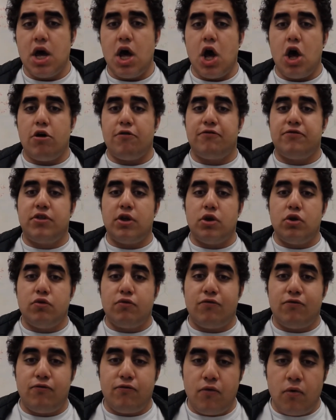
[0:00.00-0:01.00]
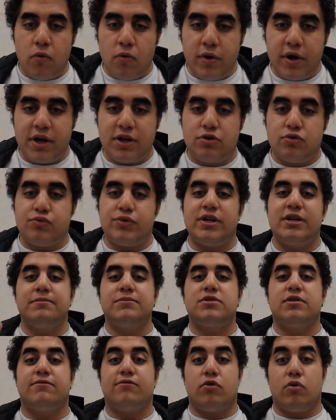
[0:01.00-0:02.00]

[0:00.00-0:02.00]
of the euphoric dreams of